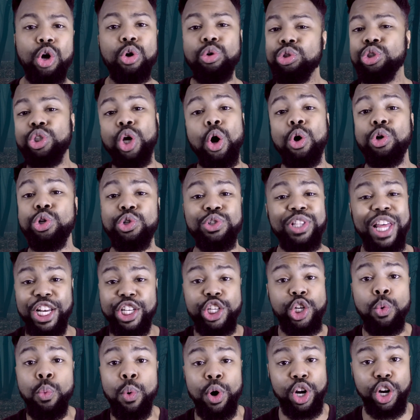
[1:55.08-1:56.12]
Who told you
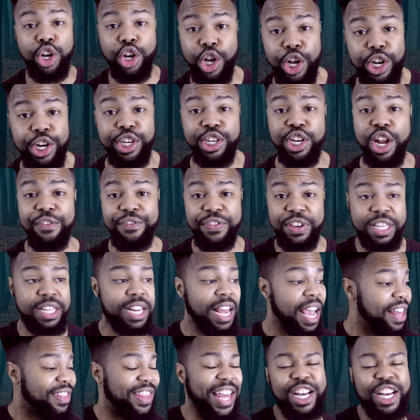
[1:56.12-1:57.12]
that you weren't good enough and